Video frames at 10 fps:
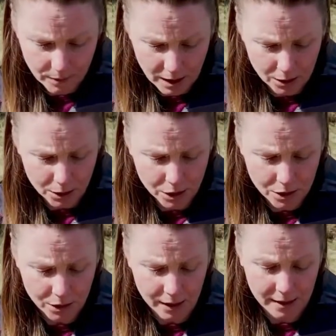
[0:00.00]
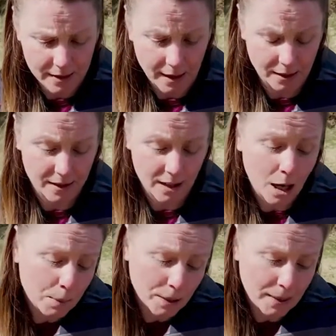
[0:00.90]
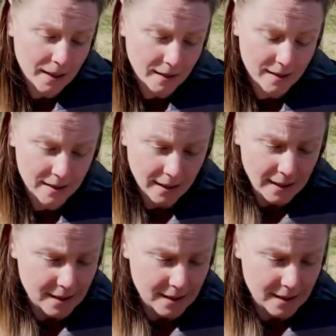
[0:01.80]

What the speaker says: and all you're doing is, there's a couple of methods.